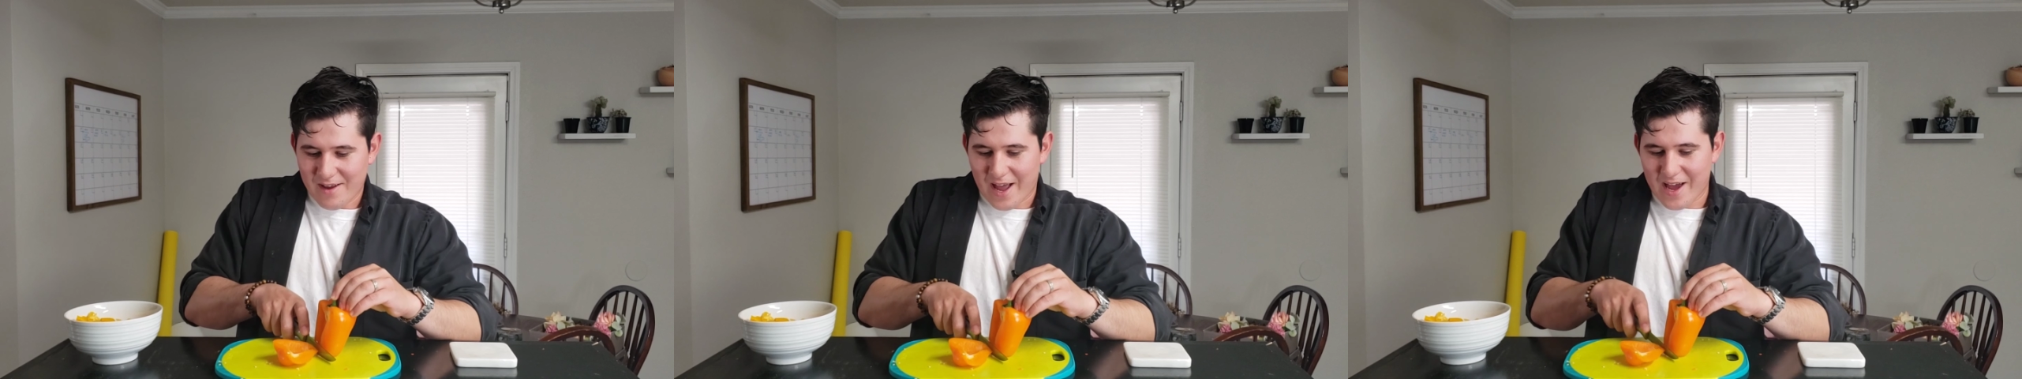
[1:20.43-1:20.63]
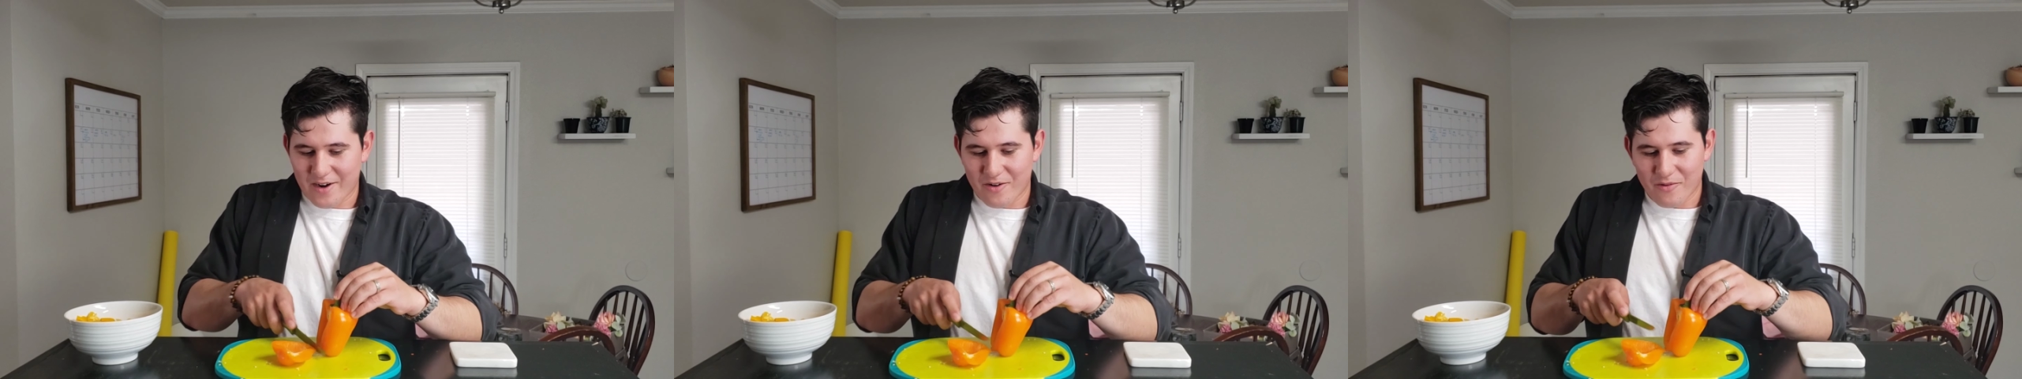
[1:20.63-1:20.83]

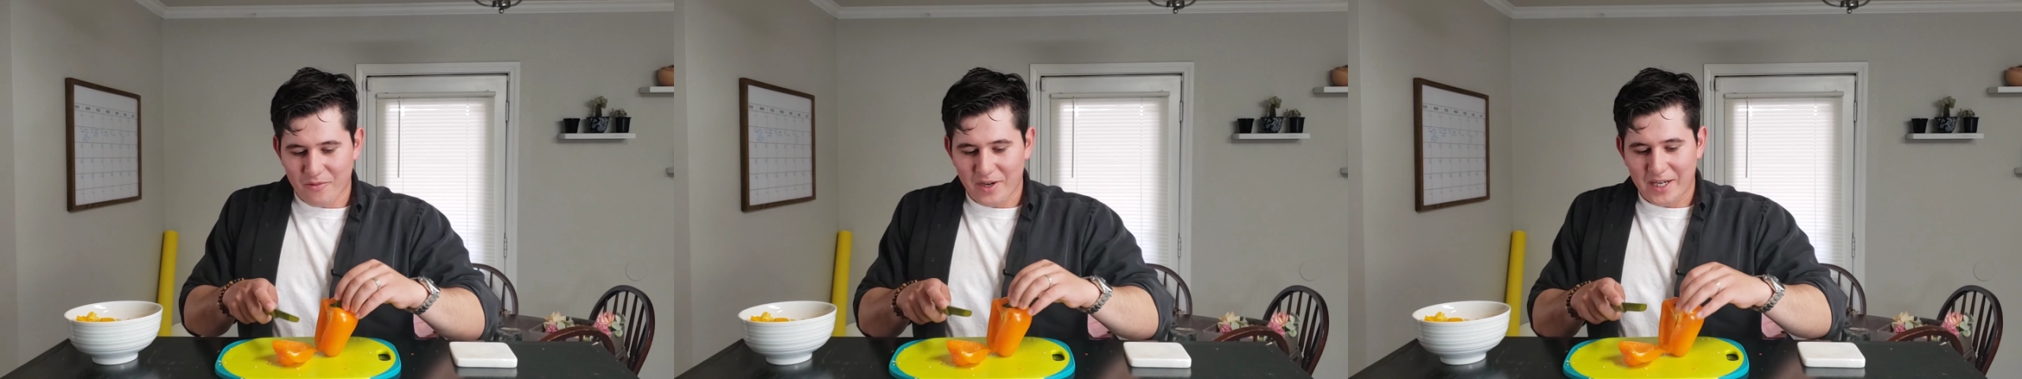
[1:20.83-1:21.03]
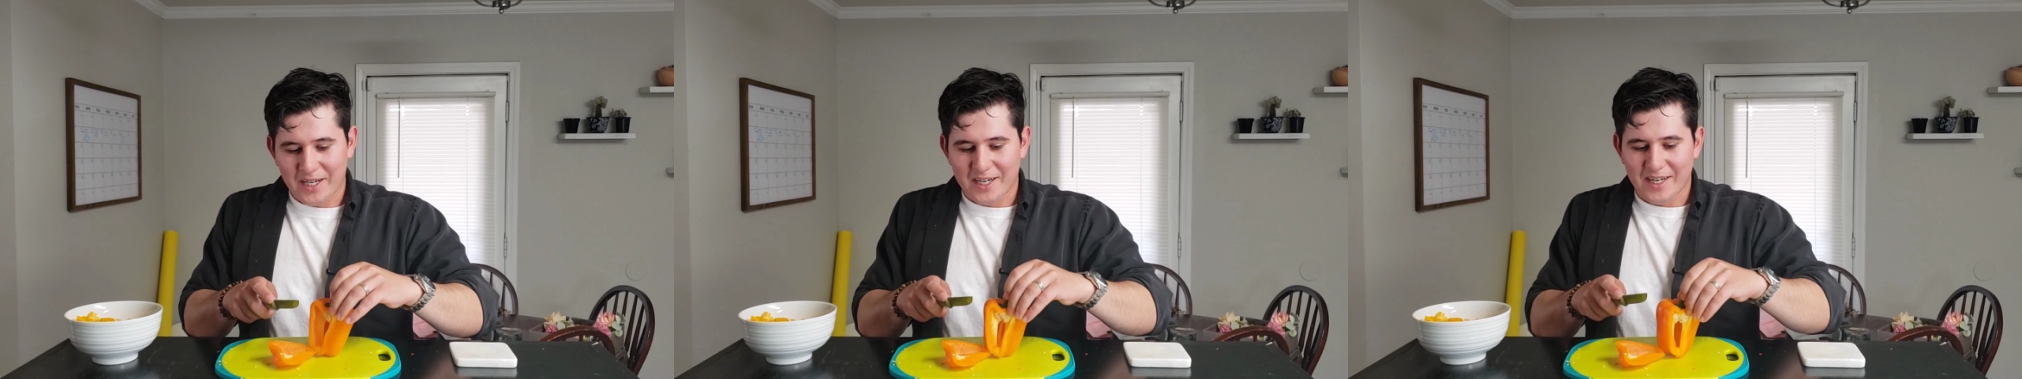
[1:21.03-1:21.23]
I don't
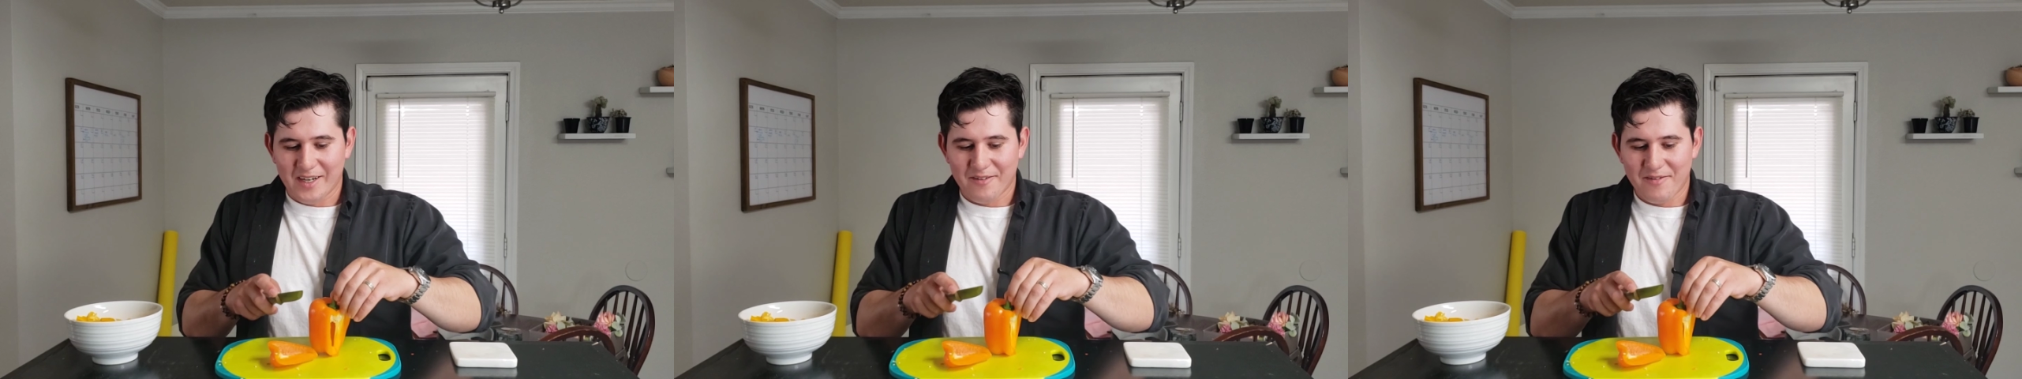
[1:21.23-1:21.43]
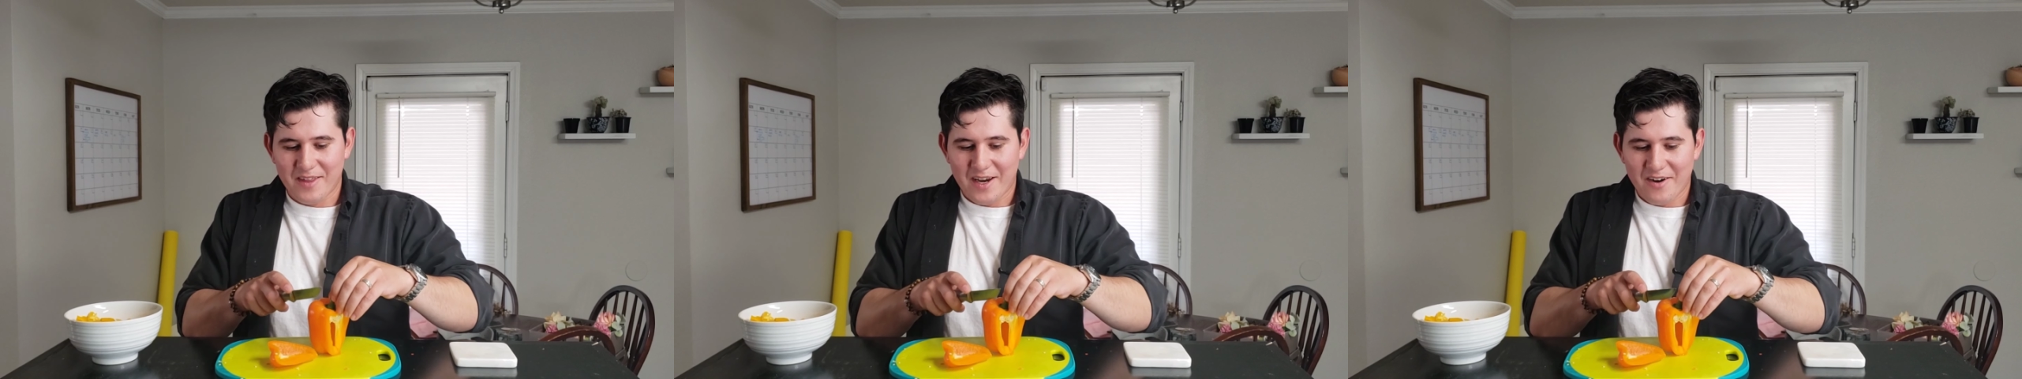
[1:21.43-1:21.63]
really
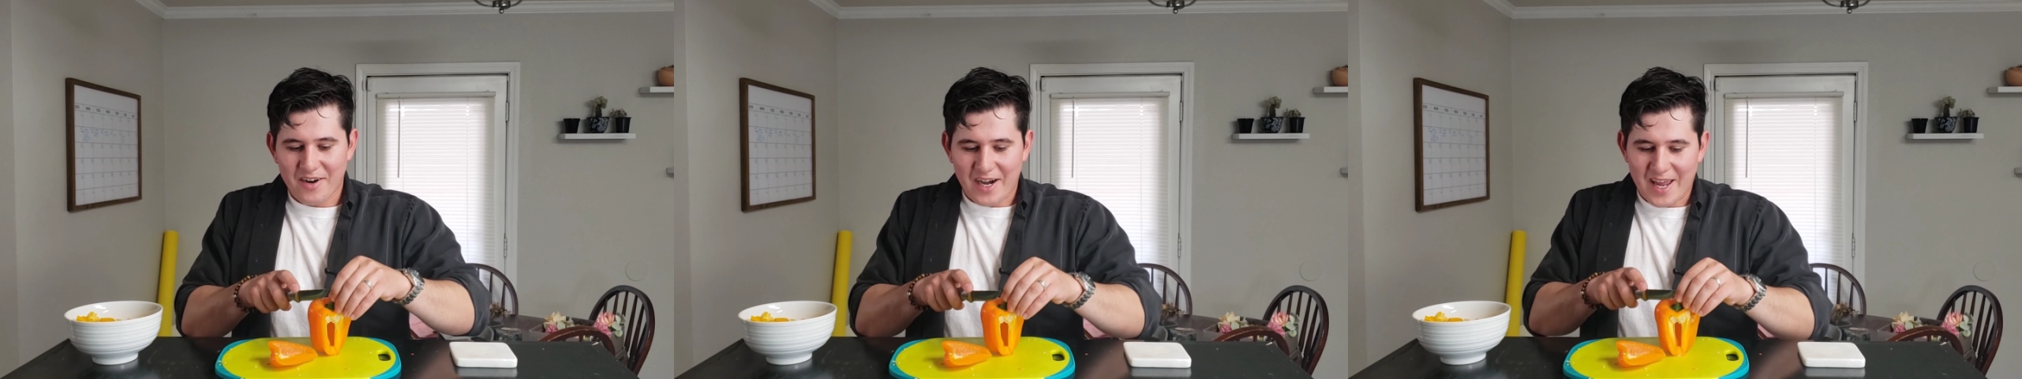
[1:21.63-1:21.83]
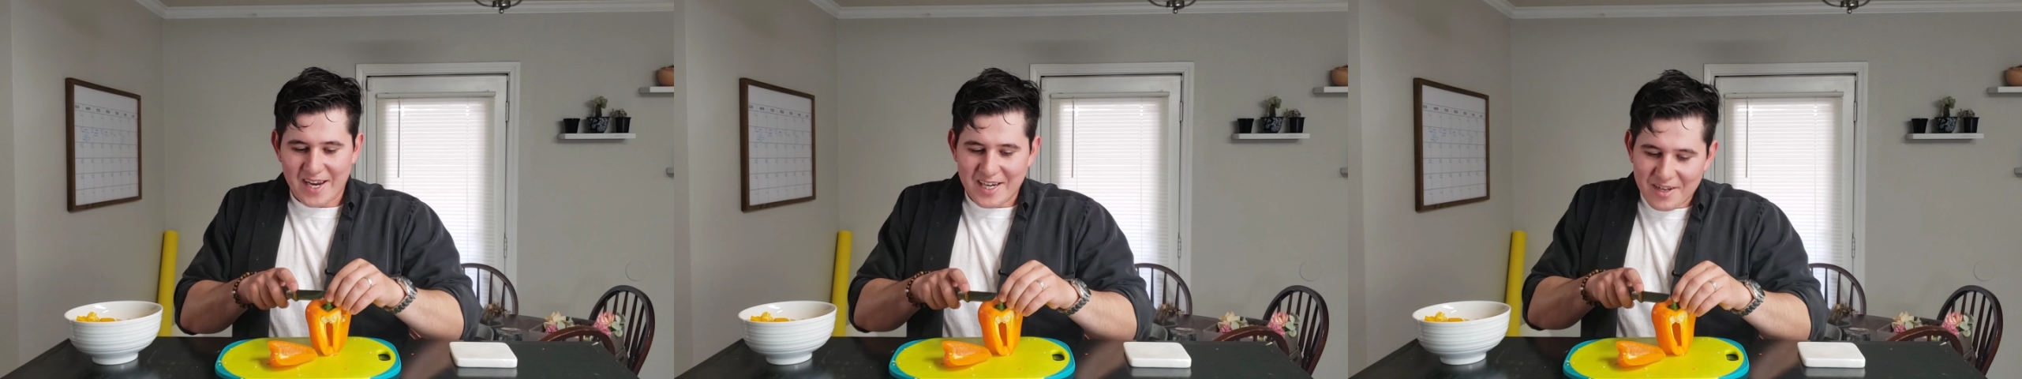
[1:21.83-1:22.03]
live
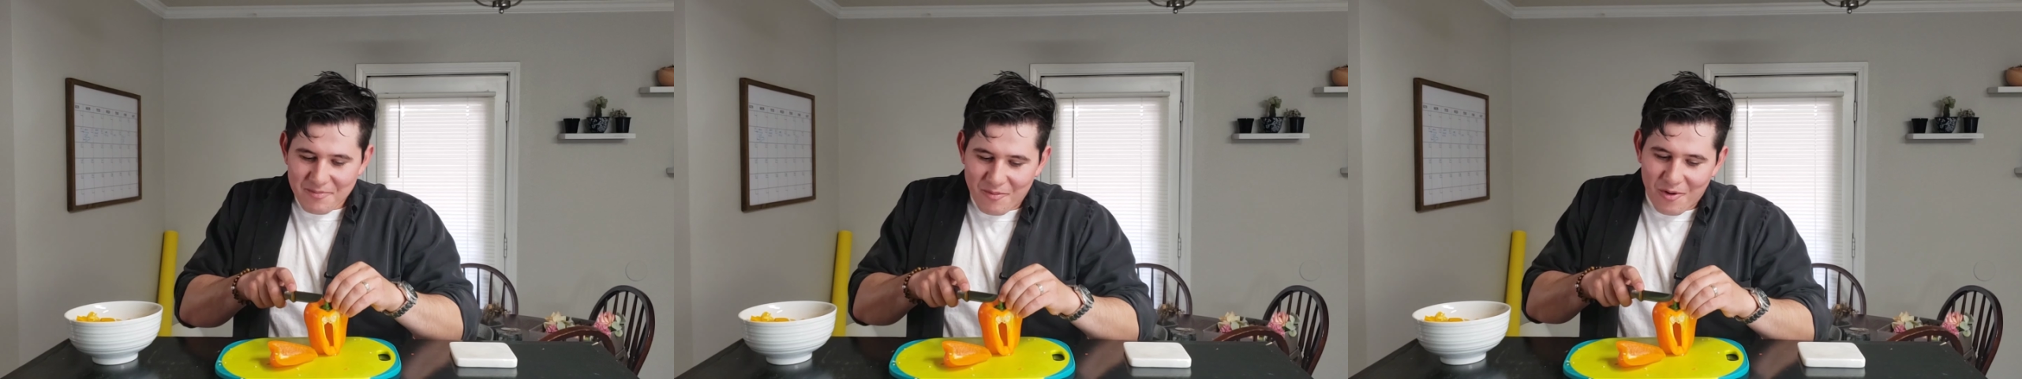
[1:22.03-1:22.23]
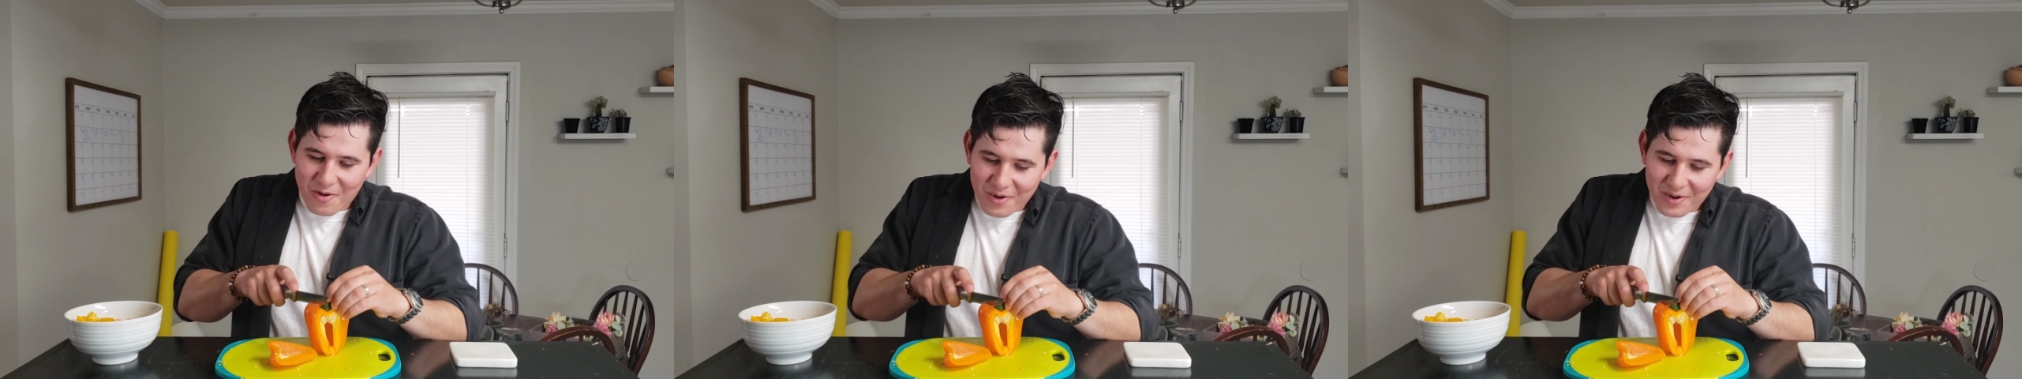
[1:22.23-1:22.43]
there
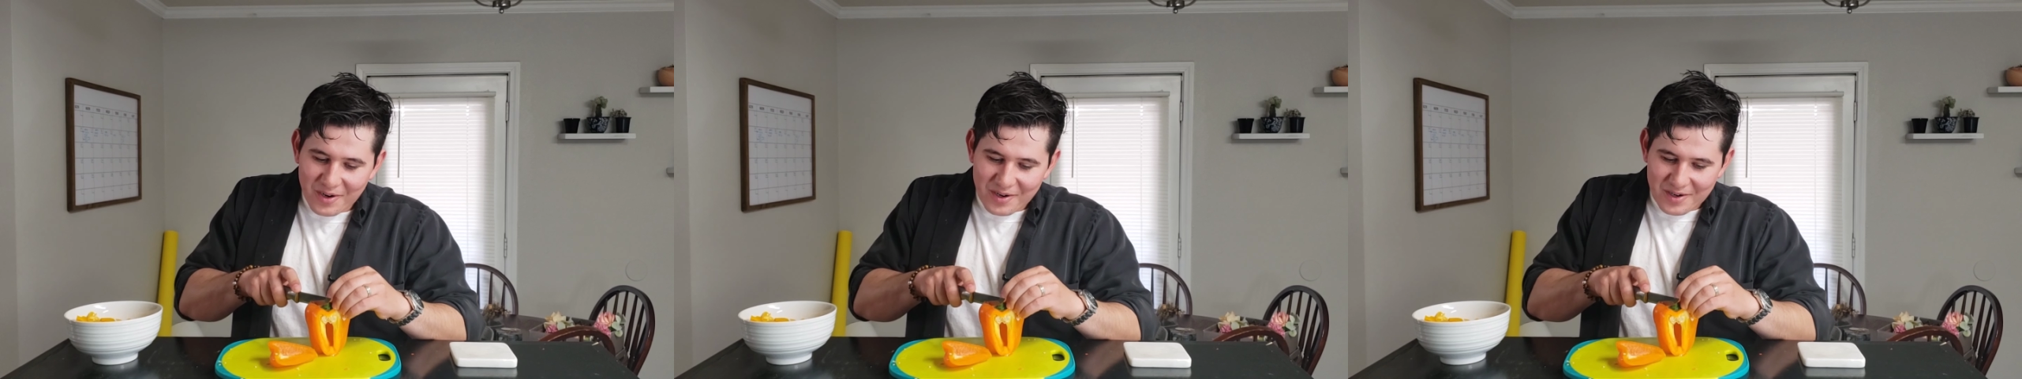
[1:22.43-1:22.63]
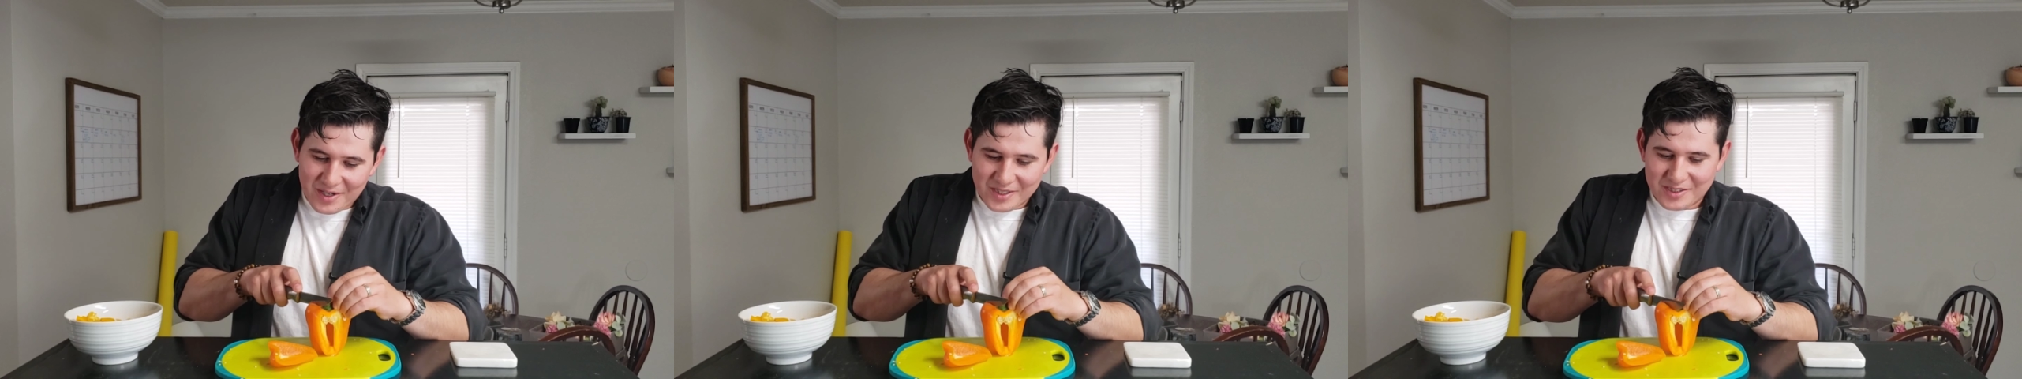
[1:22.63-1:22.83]
anymore,